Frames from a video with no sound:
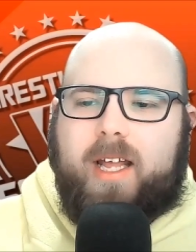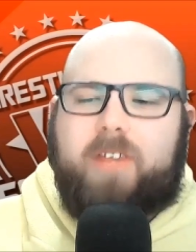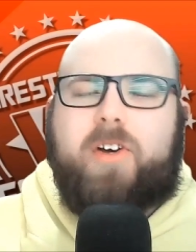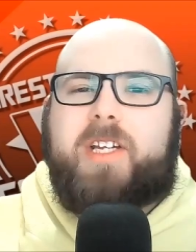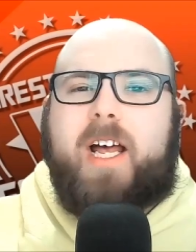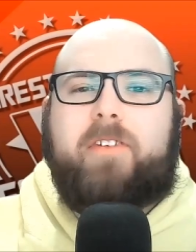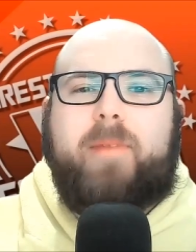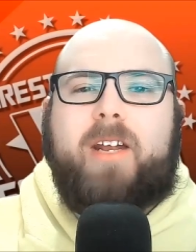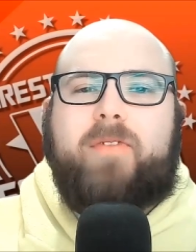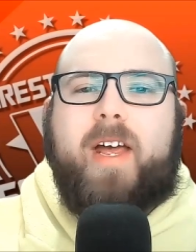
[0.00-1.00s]
In the first half
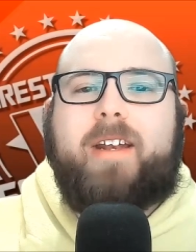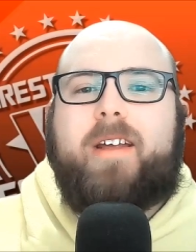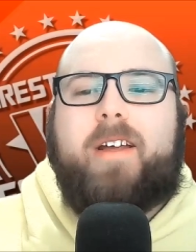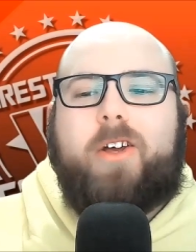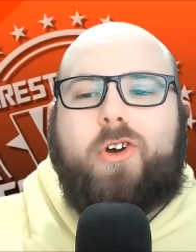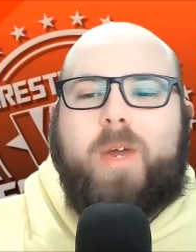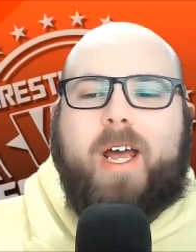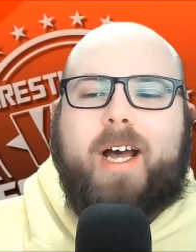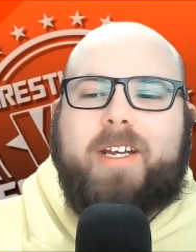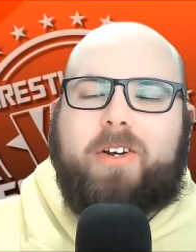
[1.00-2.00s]
main event, we
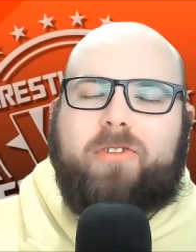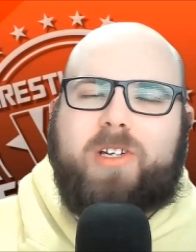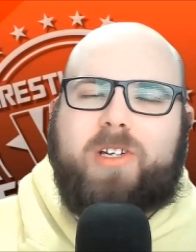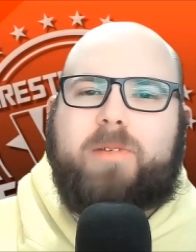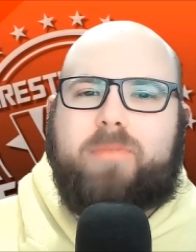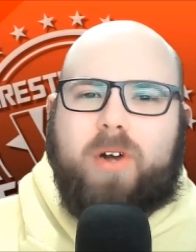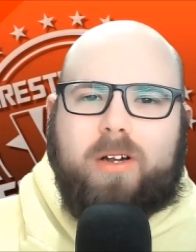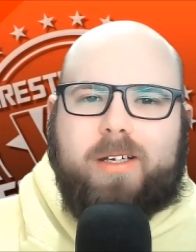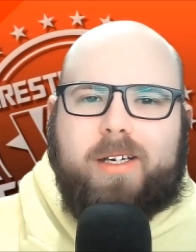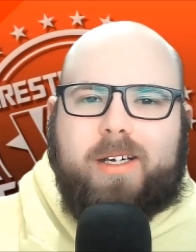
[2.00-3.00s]
had the Christmas
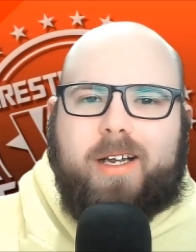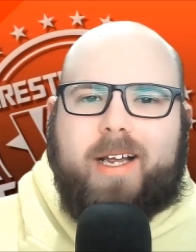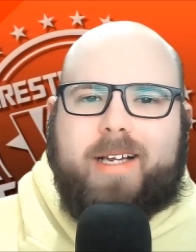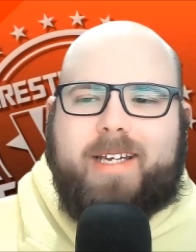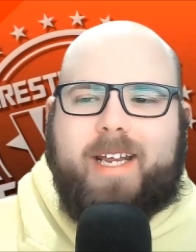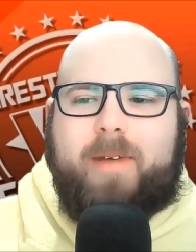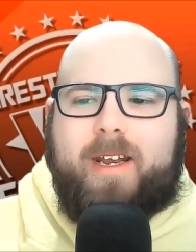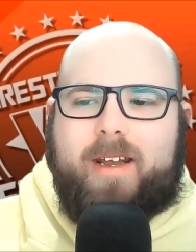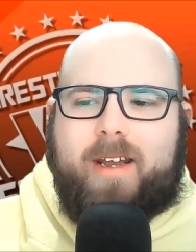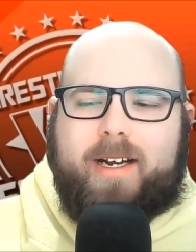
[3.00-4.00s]
brawl. Uh,
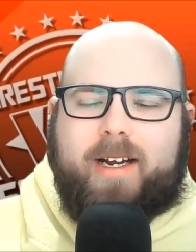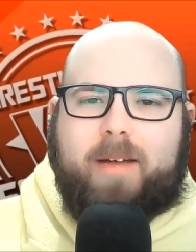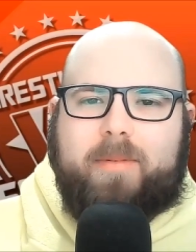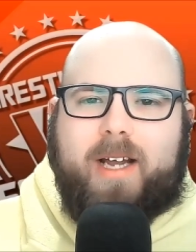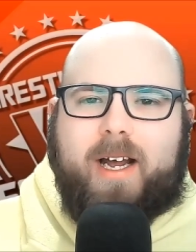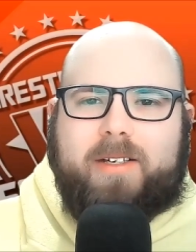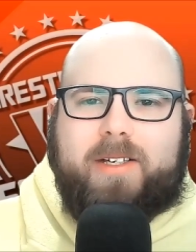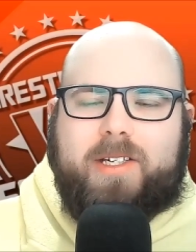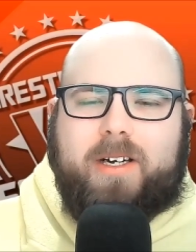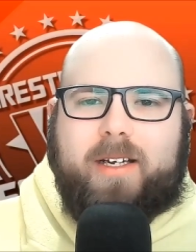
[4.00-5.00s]
Damien and Captain
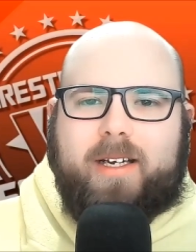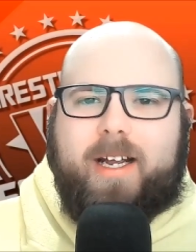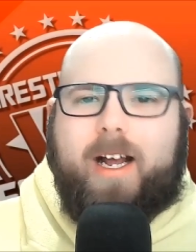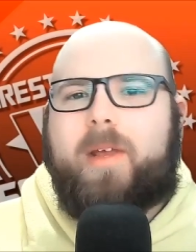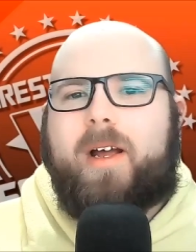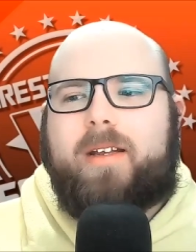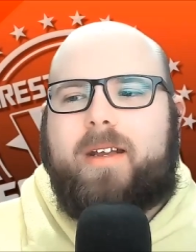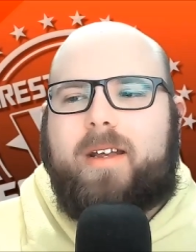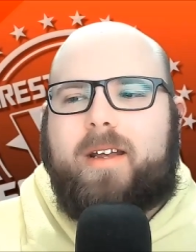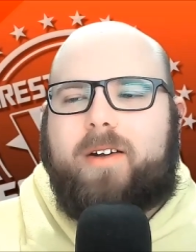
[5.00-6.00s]
Alan Sterling. Captain
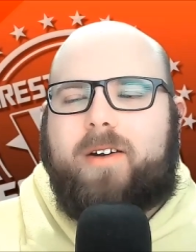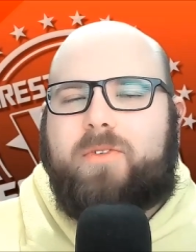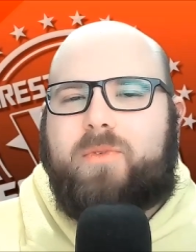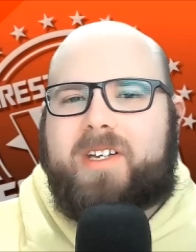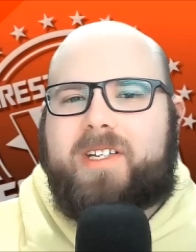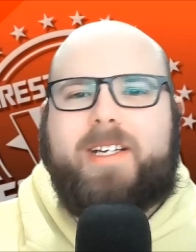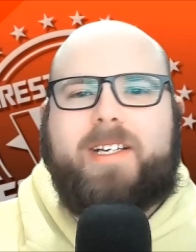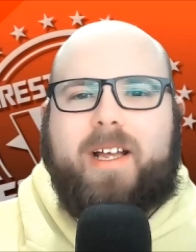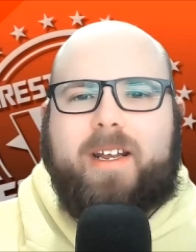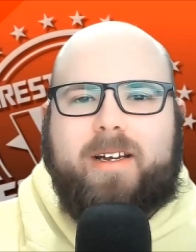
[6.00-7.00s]
Alan arrived with a sea
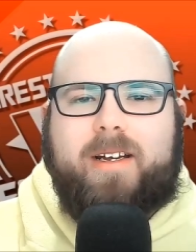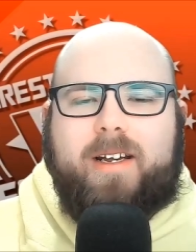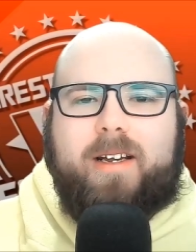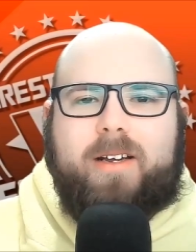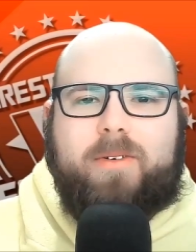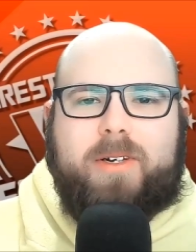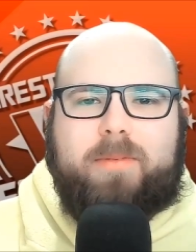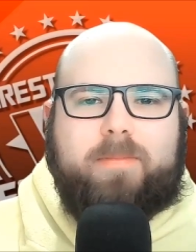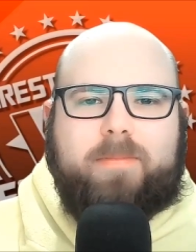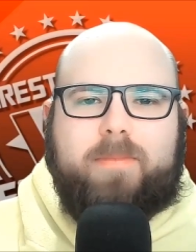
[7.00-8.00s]
Santa,
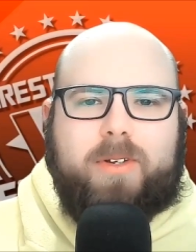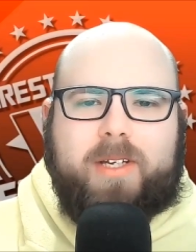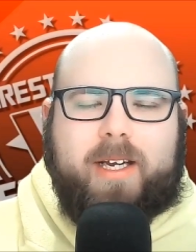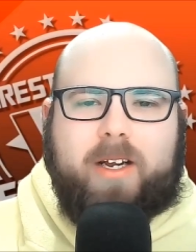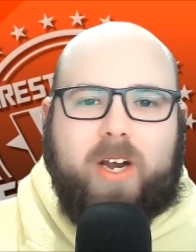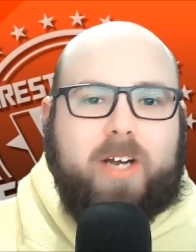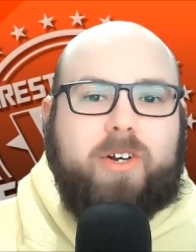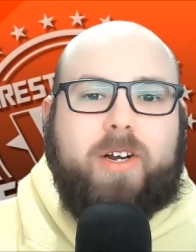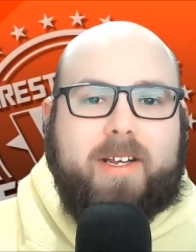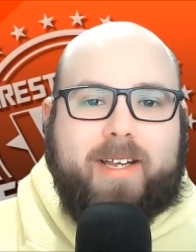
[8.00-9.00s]
which looked like a
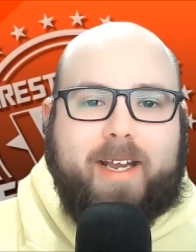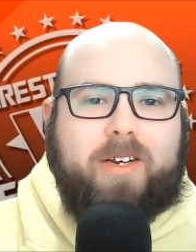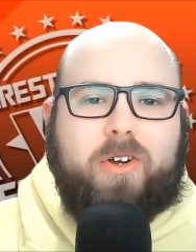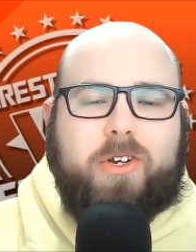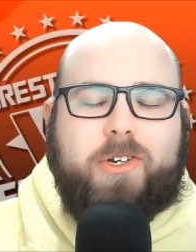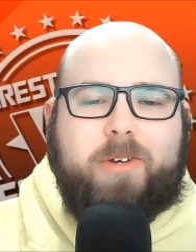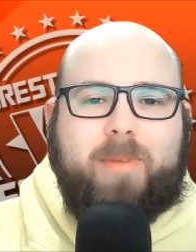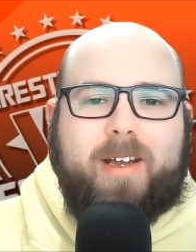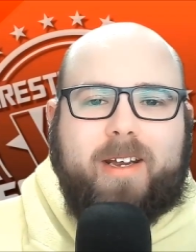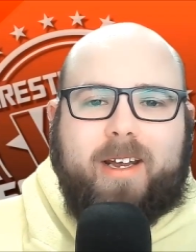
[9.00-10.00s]
Grinch in a Santa costume,